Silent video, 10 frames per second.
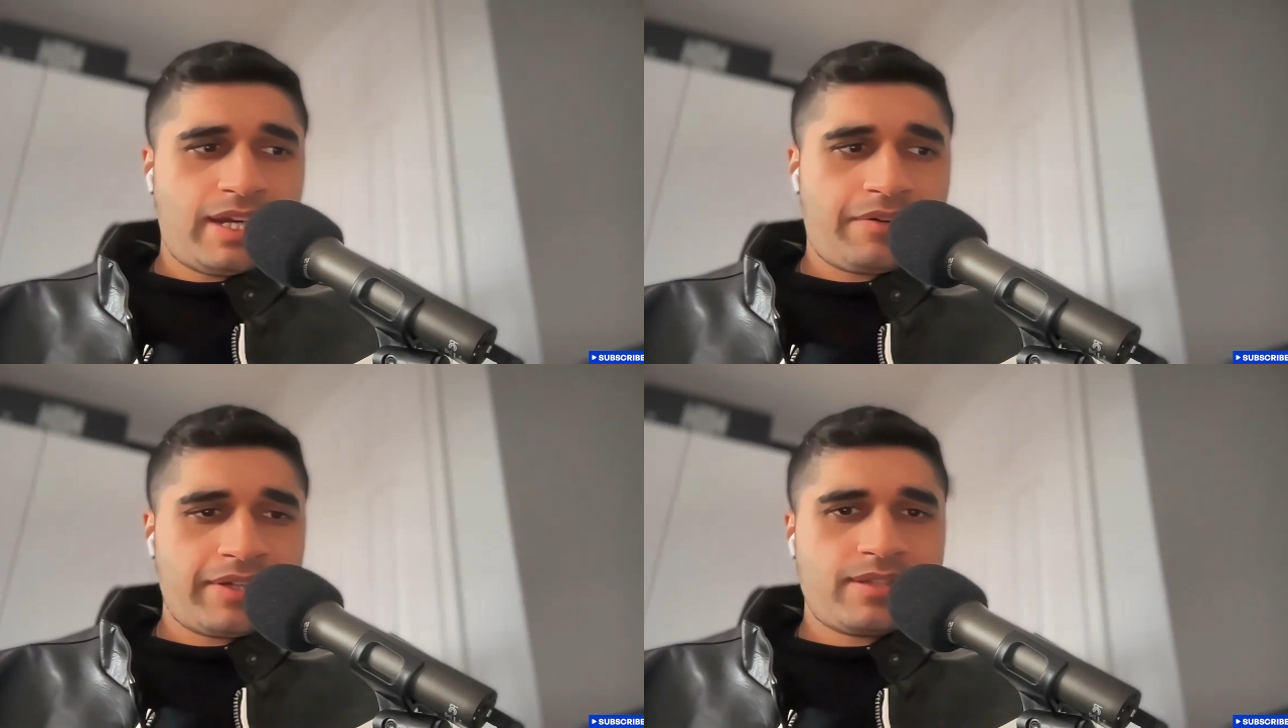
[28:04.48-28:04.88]

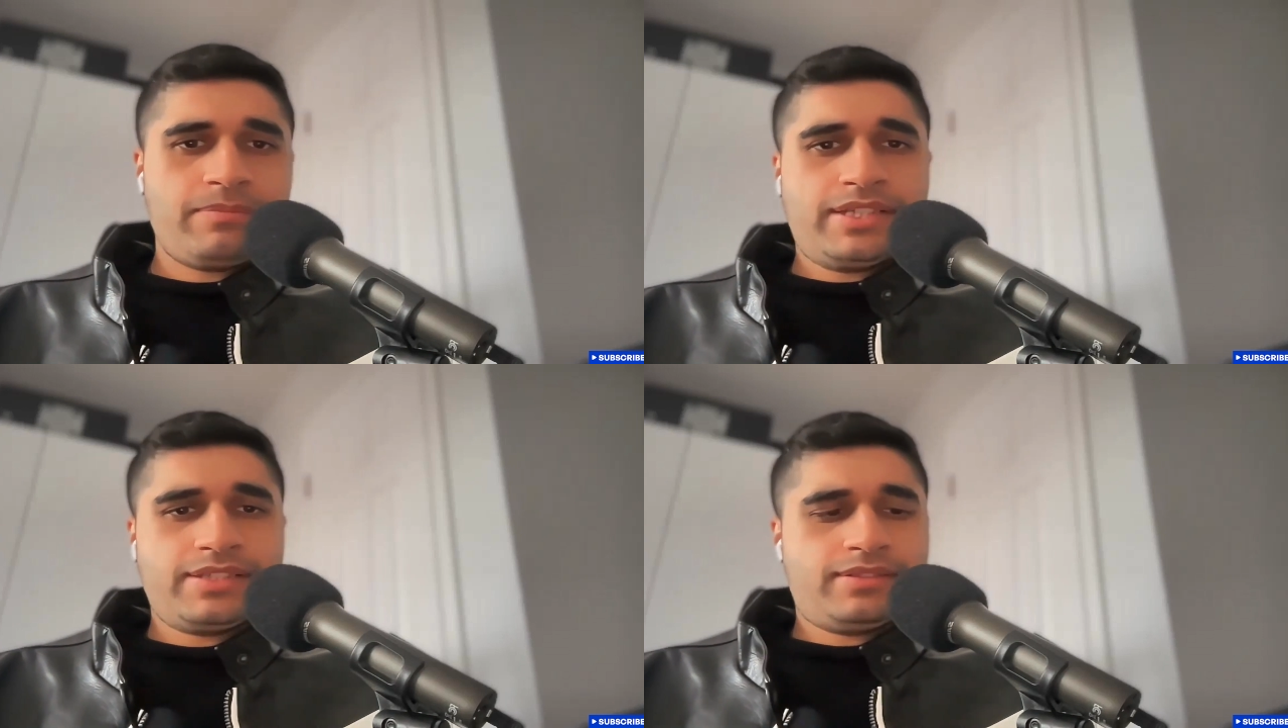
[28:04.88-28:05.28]
how I can
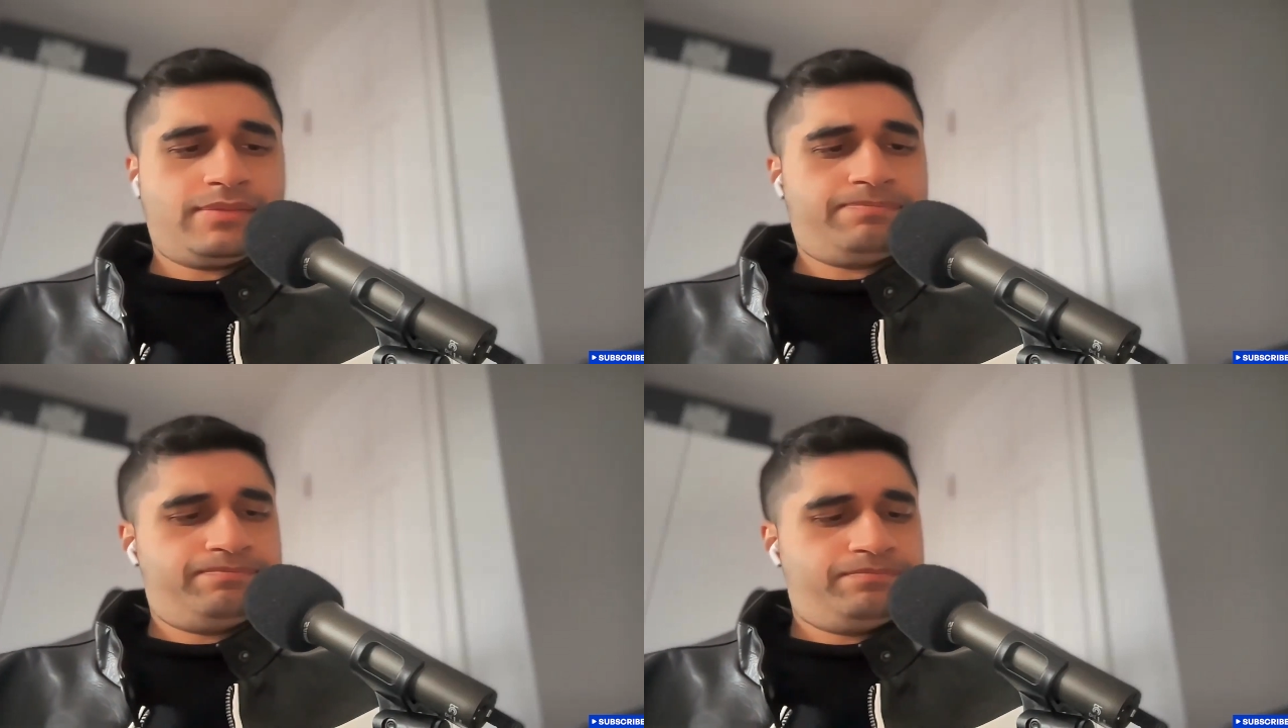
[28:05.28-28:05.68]
best
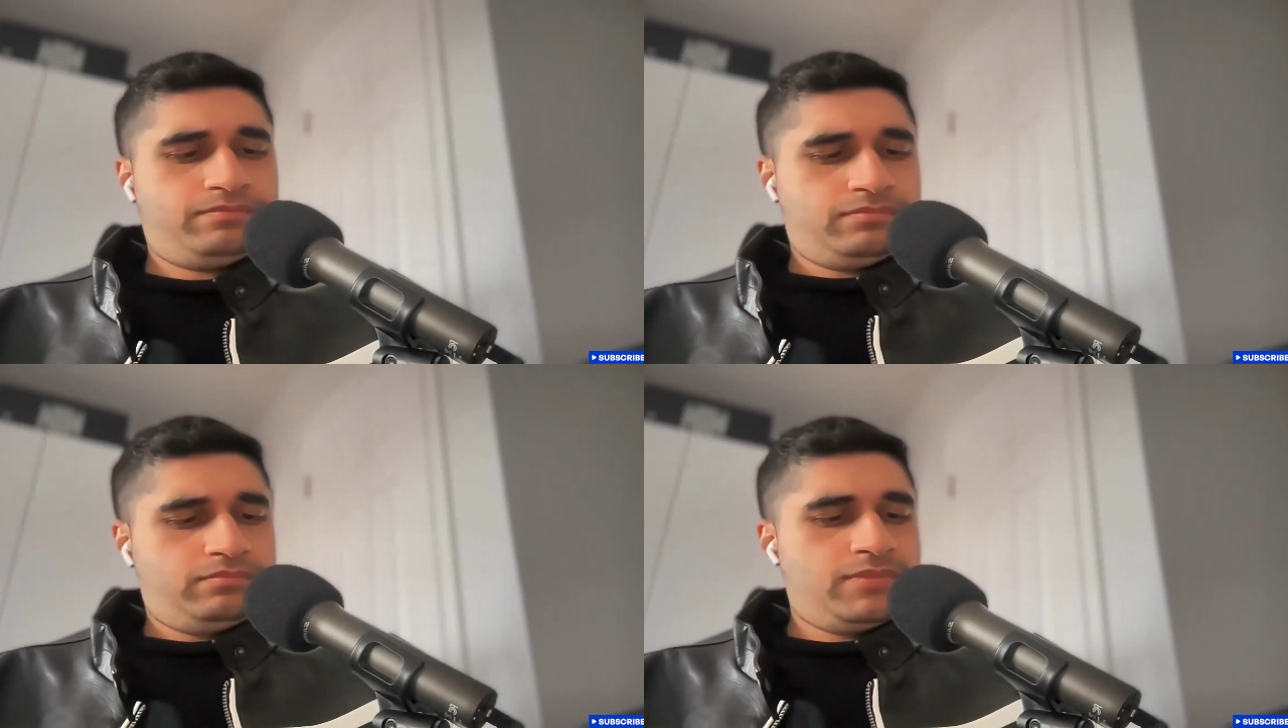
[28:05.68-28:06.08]
kind
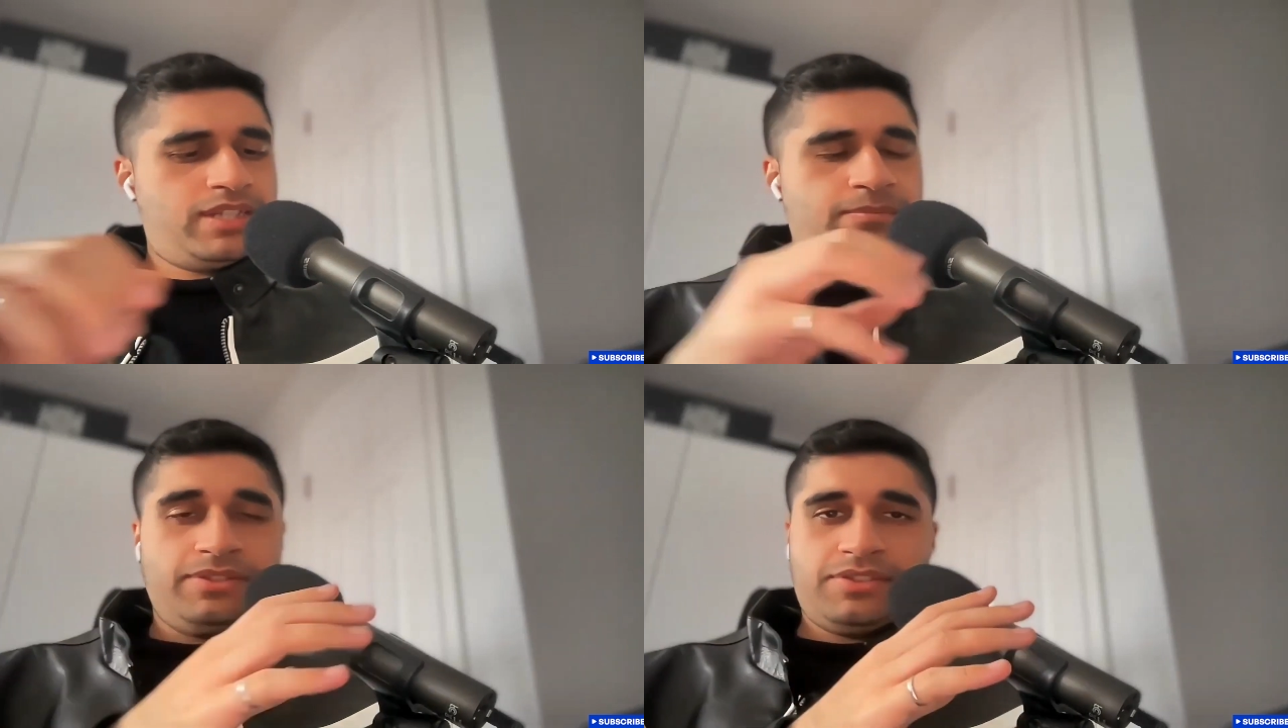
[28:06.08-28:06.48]

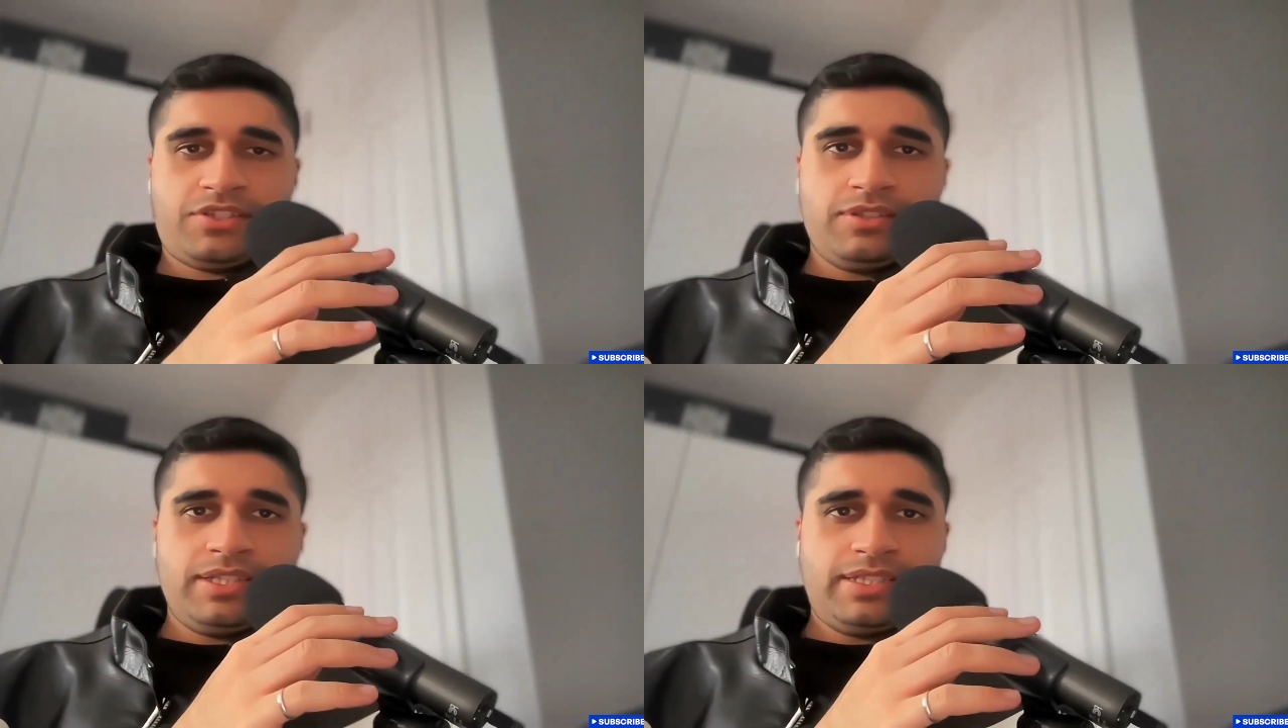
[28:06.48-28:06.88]
of
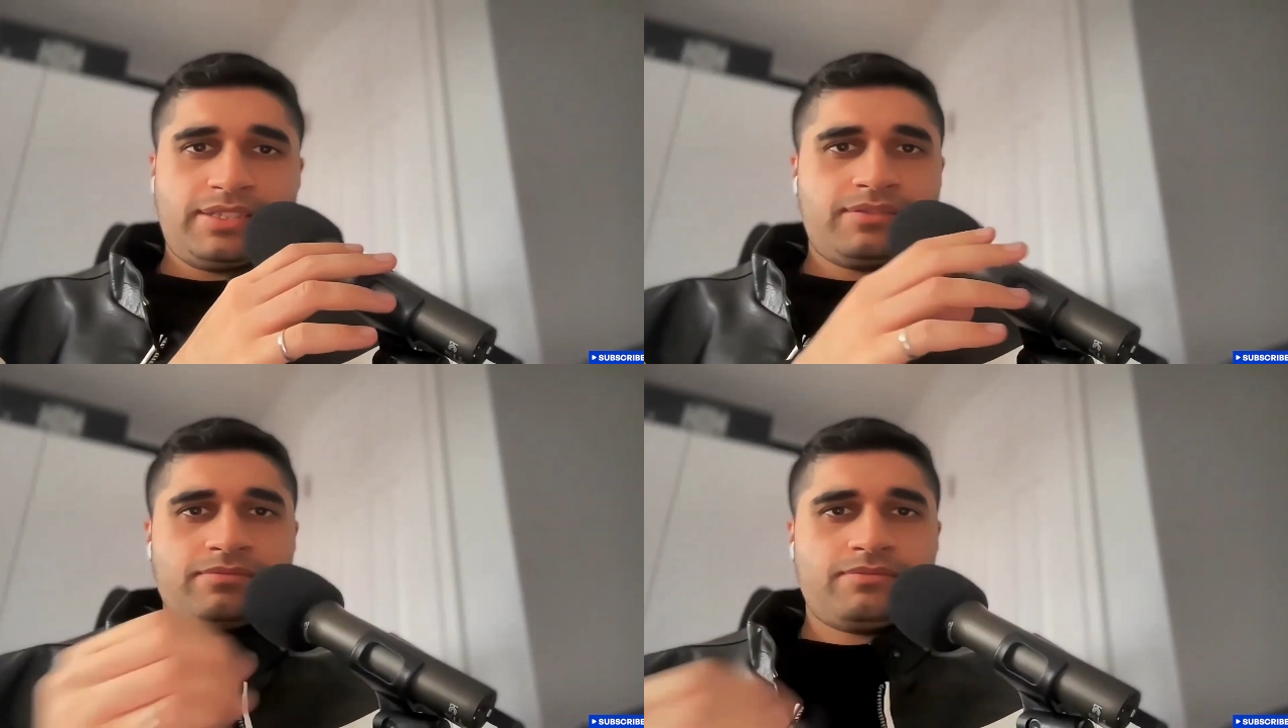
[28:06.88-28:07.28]
position this.